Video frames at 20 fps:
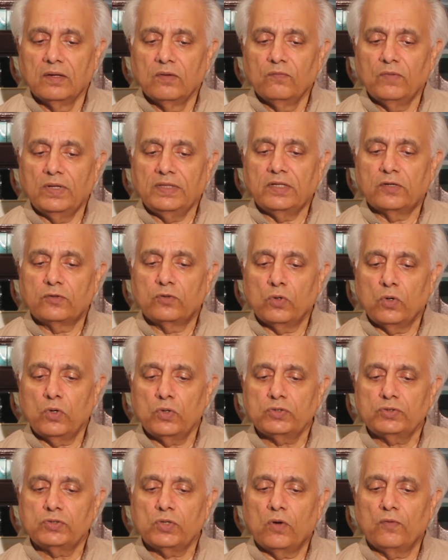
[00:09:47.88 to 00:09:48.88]
When the
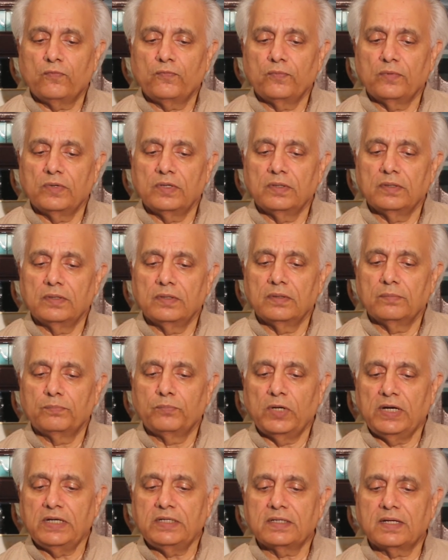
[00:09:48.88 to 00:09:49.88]
doors of
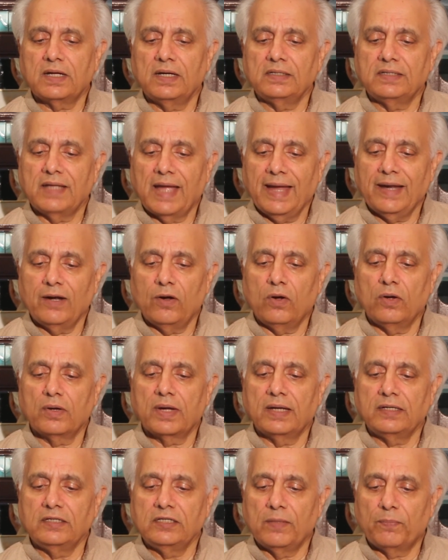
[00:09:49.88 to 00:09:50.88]
political dialogue
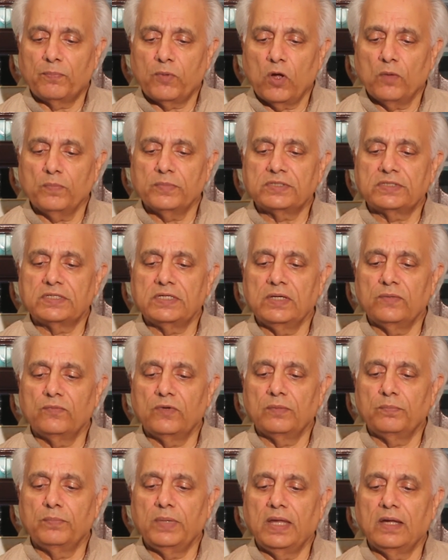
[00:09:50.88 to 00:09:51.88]
and diplomacy
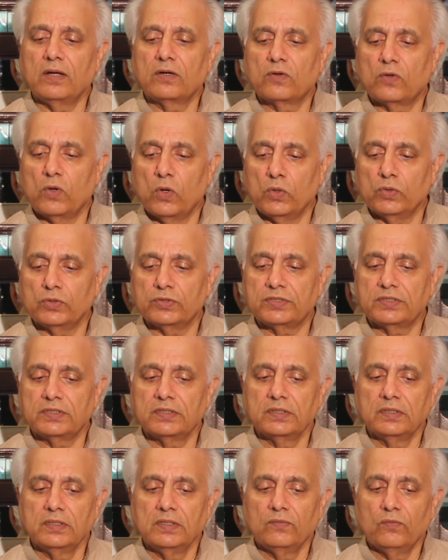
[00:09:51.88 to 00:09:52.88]
were being closed
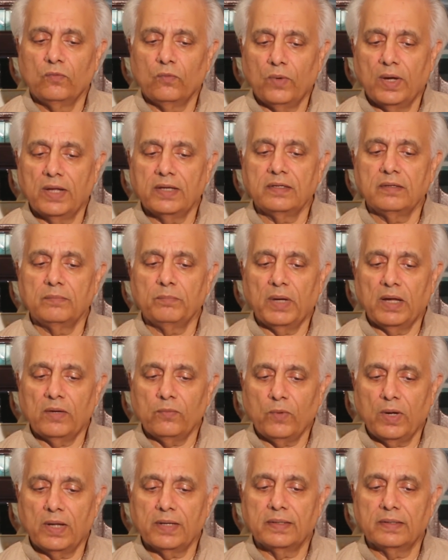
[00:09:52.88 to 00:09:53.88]
one by
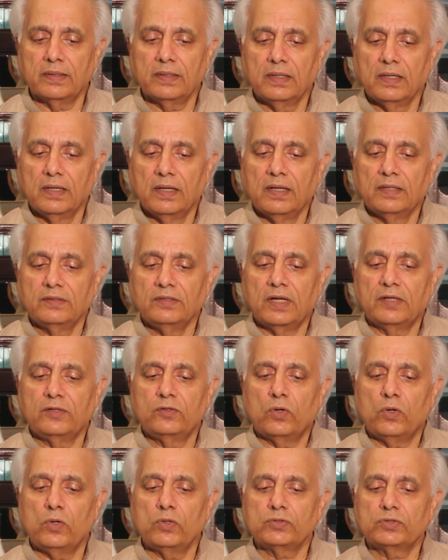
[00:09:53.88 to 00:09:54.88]
one, the
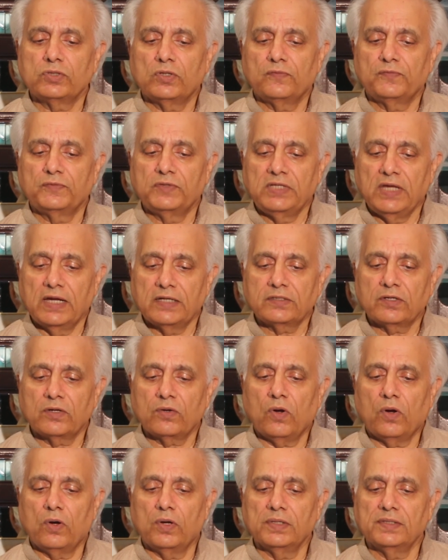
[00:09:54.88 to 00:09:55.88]
doors of theatre
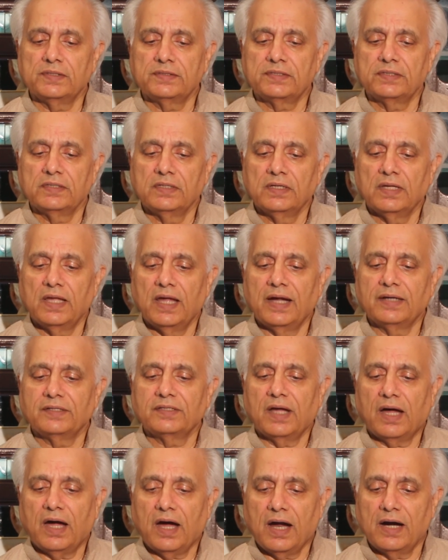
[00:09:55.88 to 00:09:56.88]
halls and
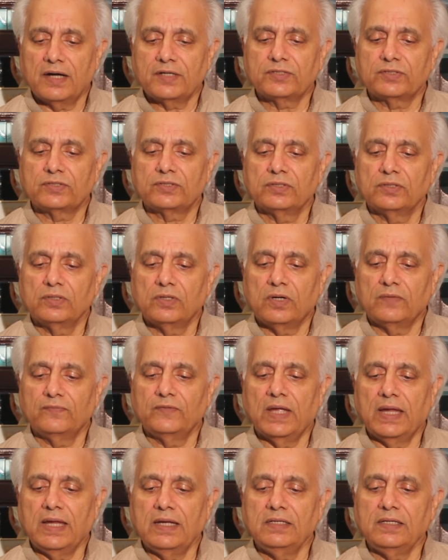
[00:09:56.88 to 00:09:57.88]
the hearts of
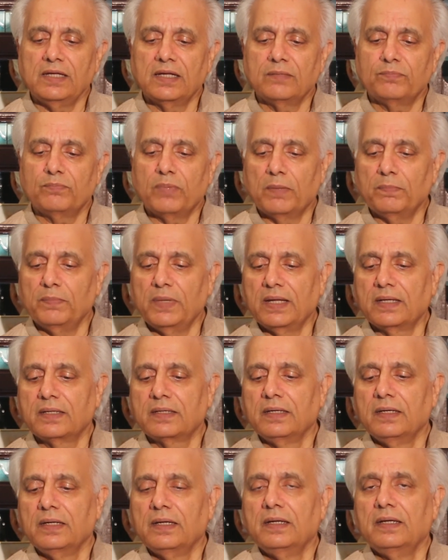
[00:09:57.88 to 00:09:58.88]
the Indian public
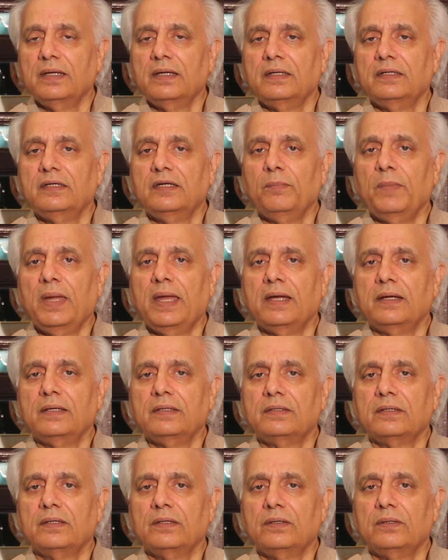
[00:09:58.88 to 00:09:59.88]

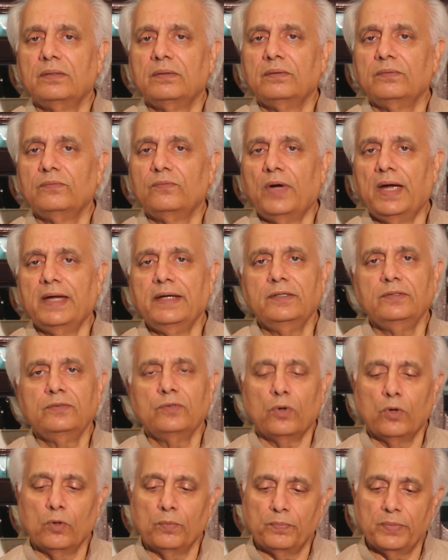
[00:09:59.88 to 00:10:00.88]
remained wide
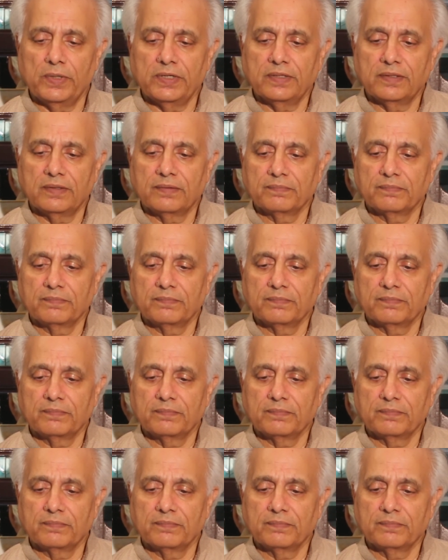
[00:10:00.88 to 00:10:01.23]
open.